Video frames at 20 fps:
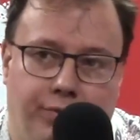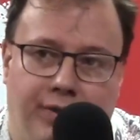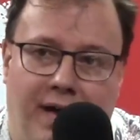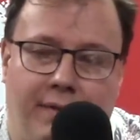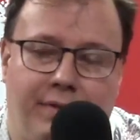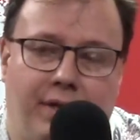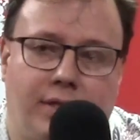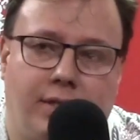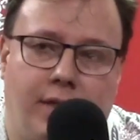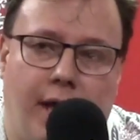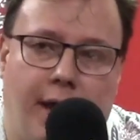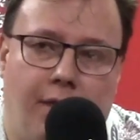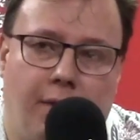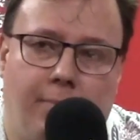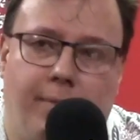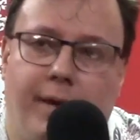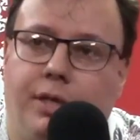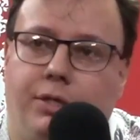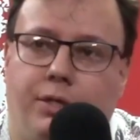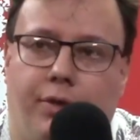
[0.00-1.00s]
Down that side of the
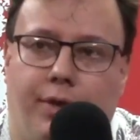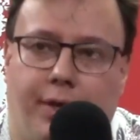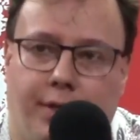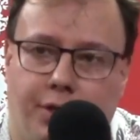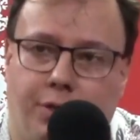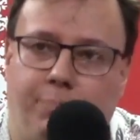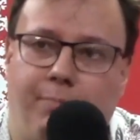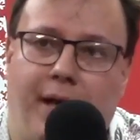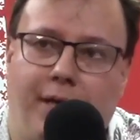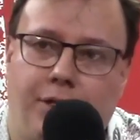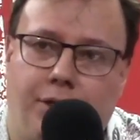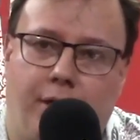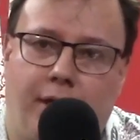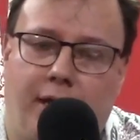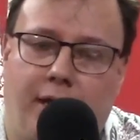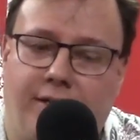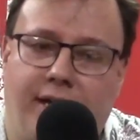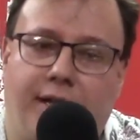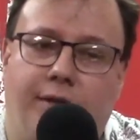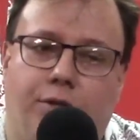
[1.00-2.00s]
pitch, I think especially,
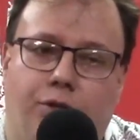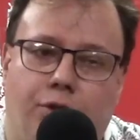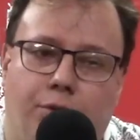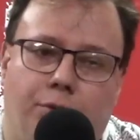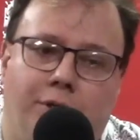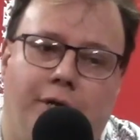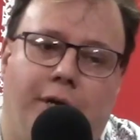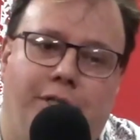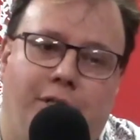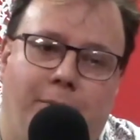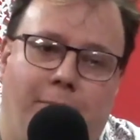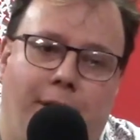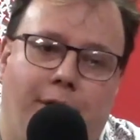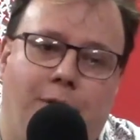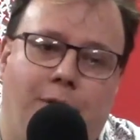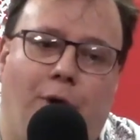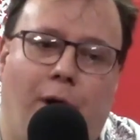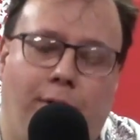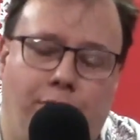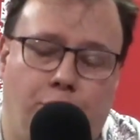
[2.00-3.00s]
I say the two
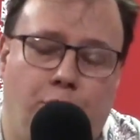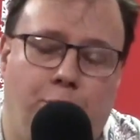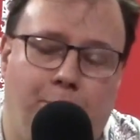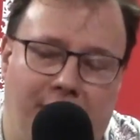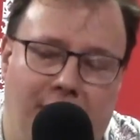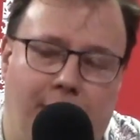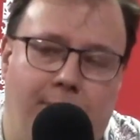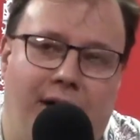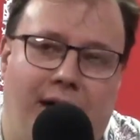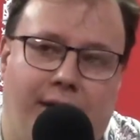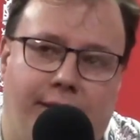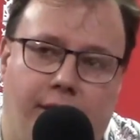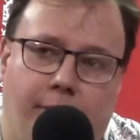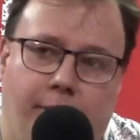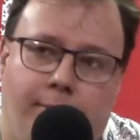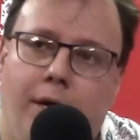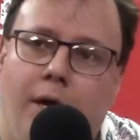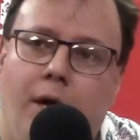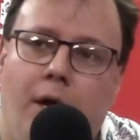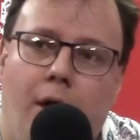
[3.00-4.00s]
centre-backs, but I do mean Matip.